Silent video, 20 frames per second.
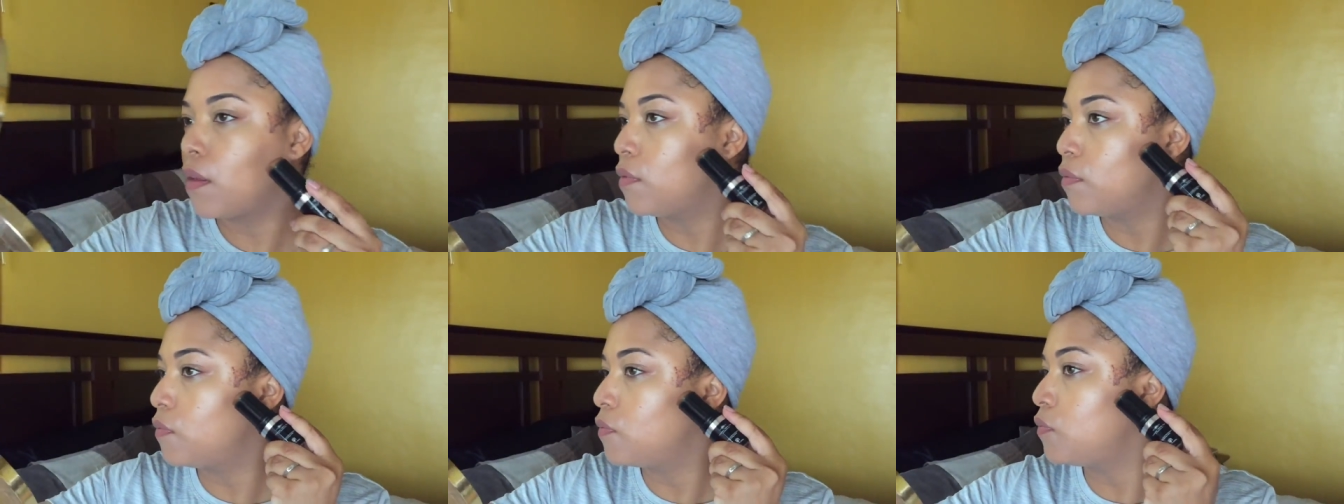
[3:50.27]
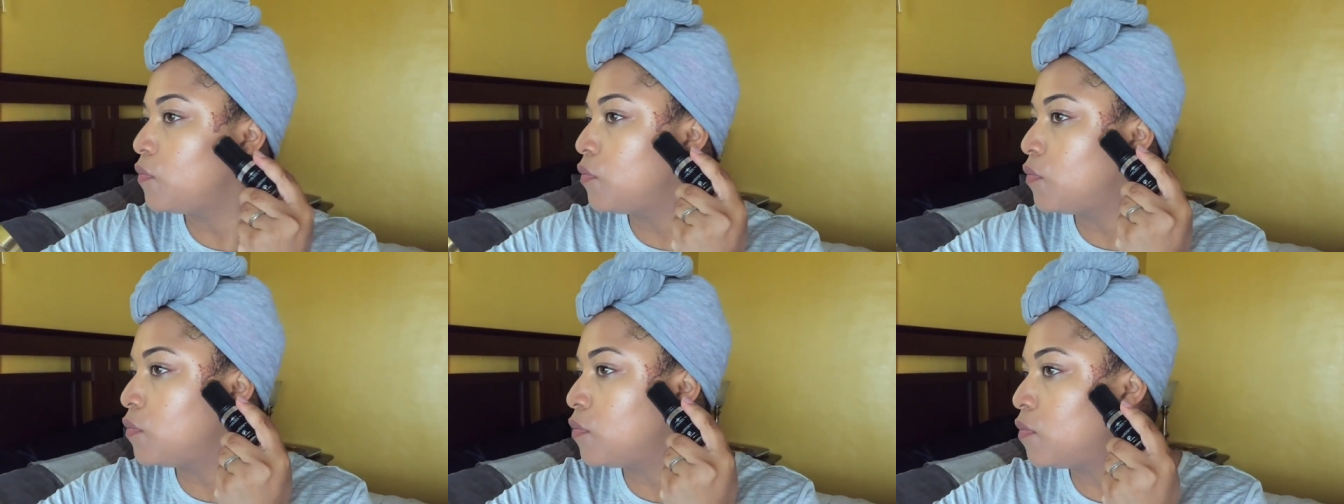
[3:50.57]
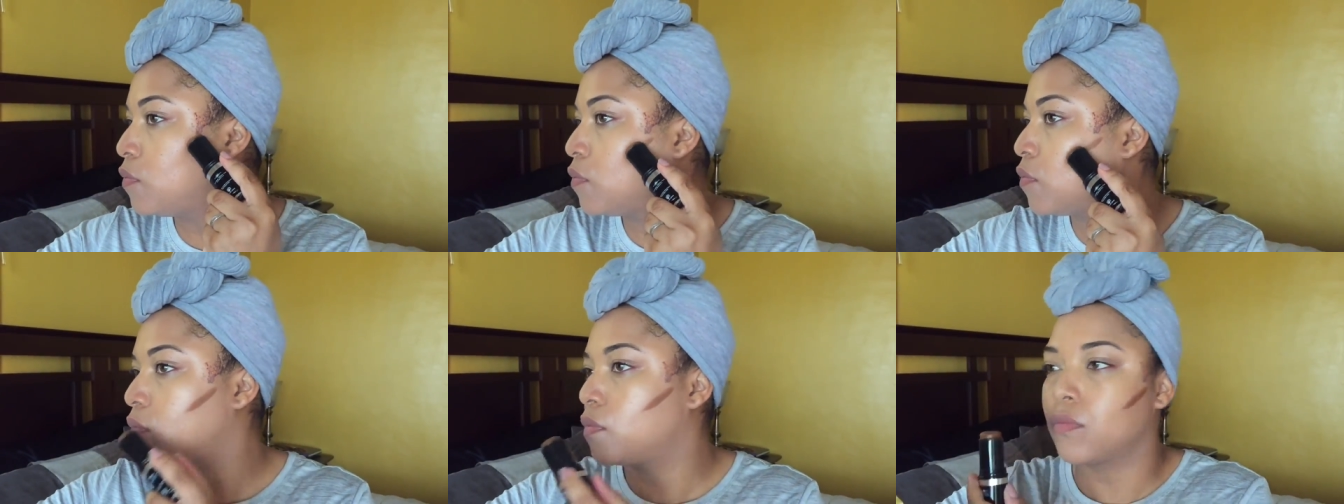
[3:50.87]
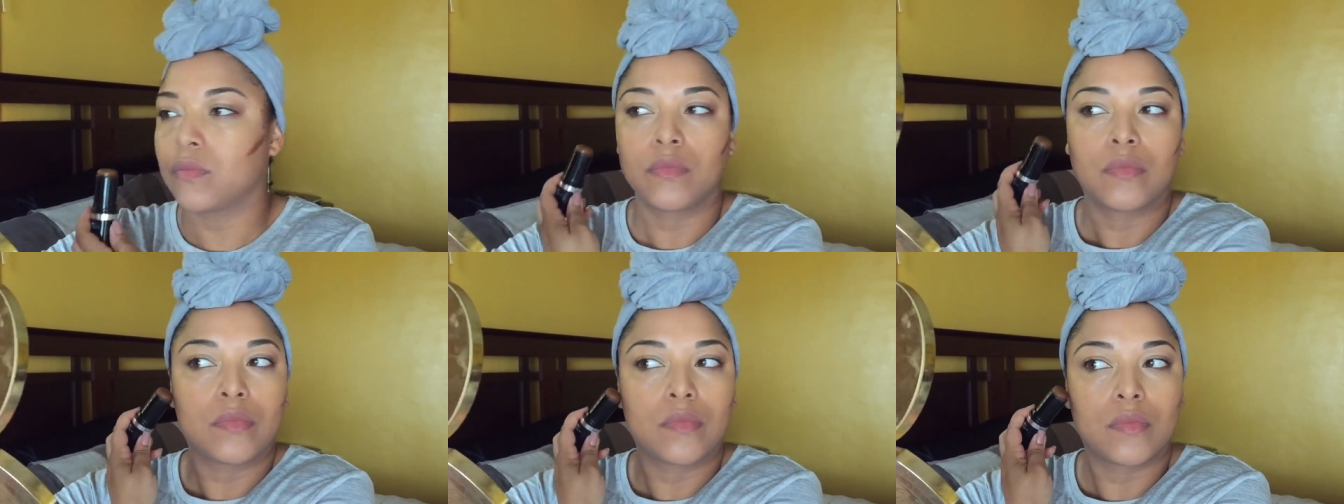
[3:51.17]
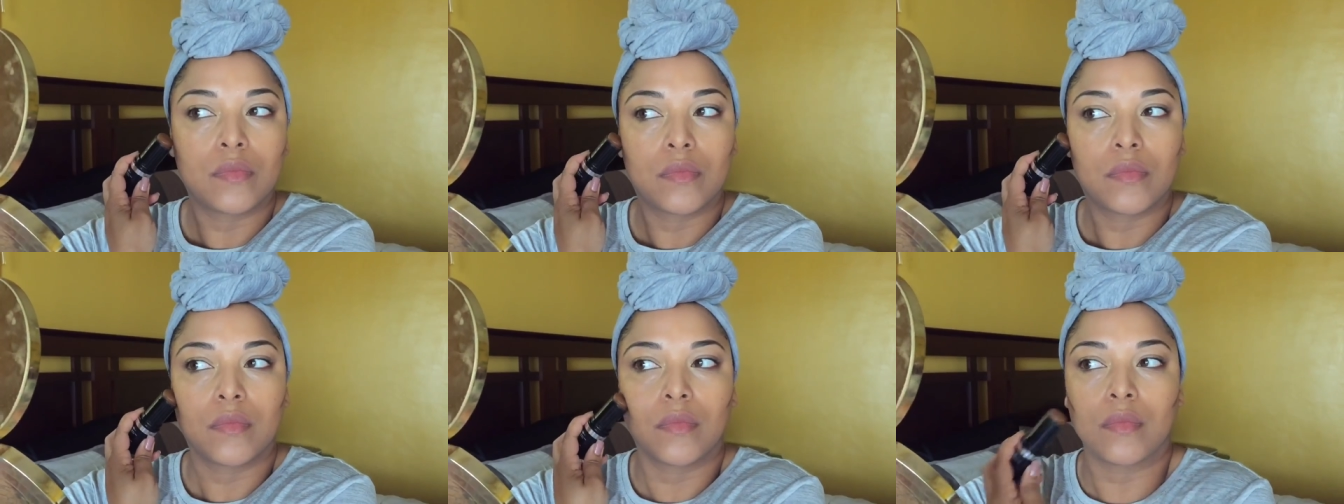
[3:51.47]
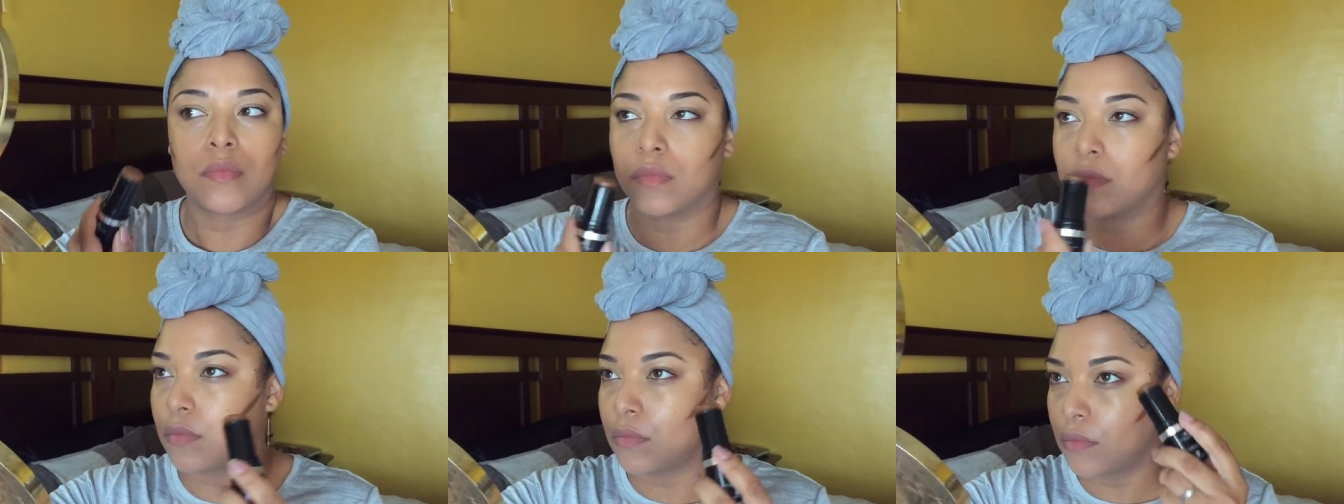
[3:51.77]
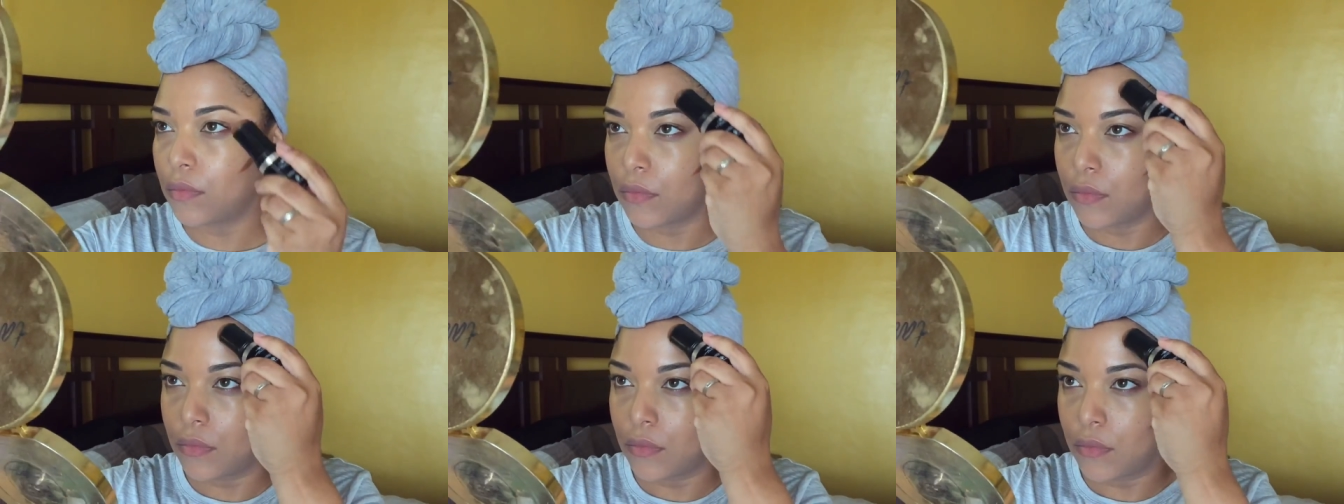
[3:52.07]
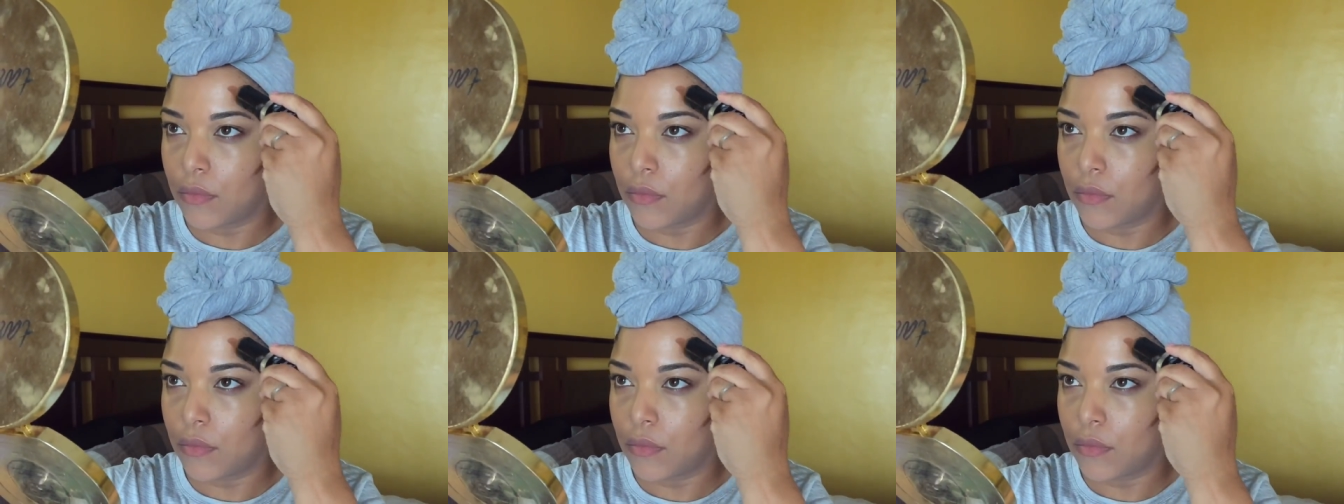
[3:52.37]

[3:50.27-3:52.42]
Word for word: schedule. So